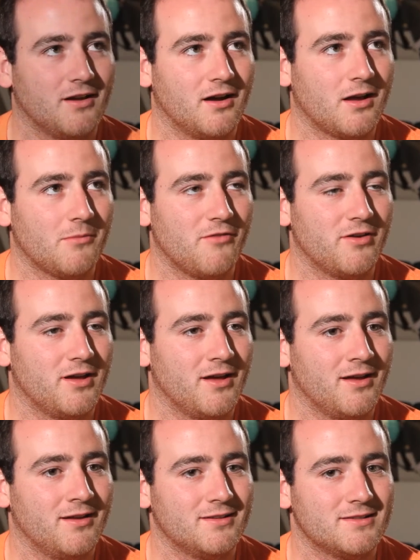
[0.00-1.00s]
I come over
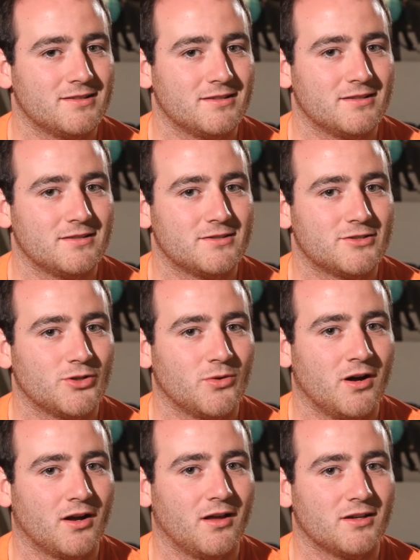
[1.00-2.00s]
here to
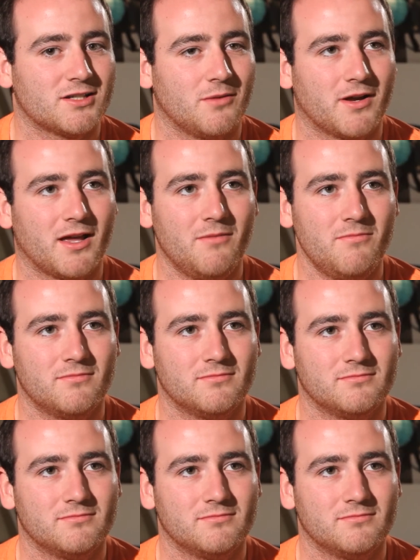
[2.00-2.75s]
work at a summer camp